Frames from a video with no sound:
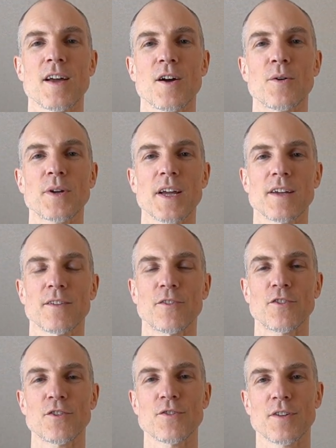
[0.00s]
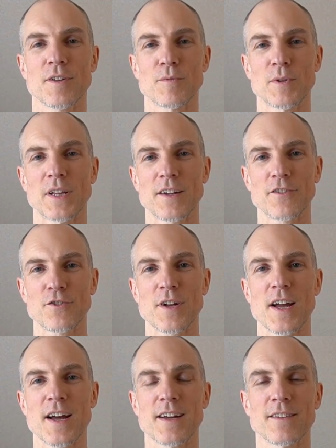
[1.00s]
Okay, so you can relax your
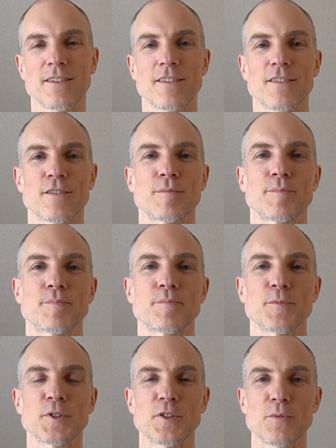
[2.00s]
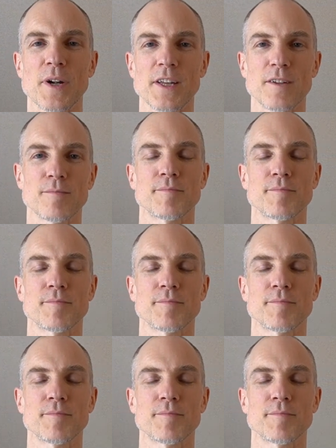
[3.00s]
hands when you're ready.